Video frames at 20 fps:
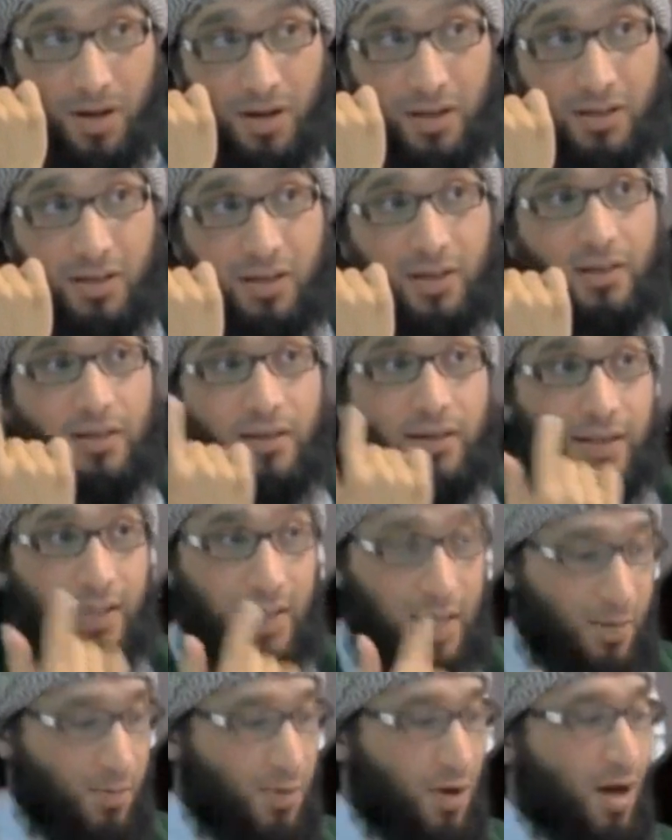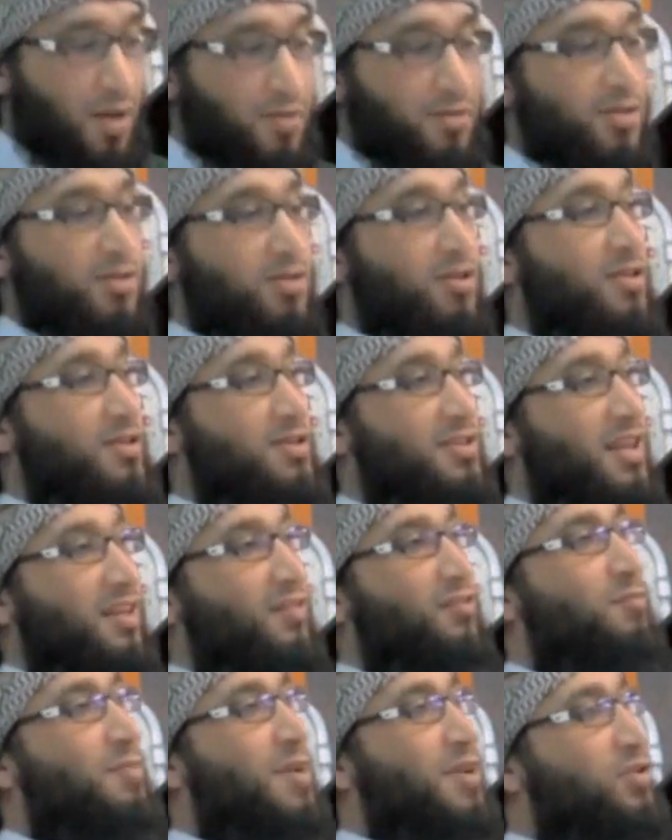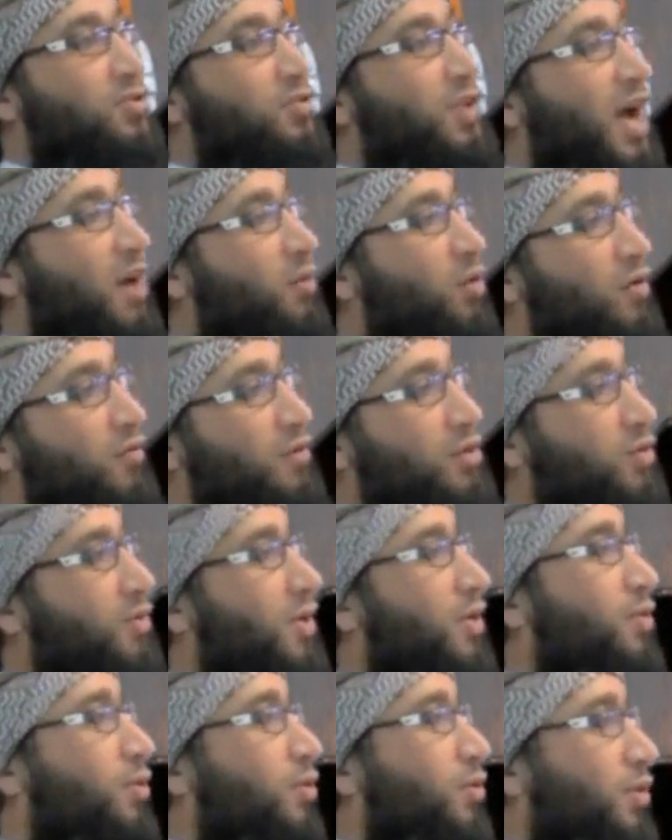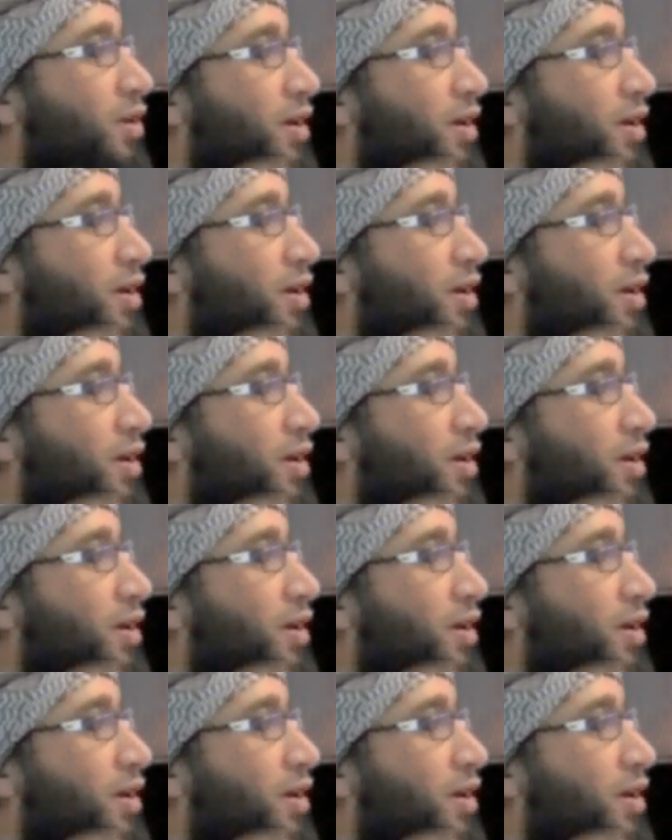but keep the answer to yourself based on how often you read the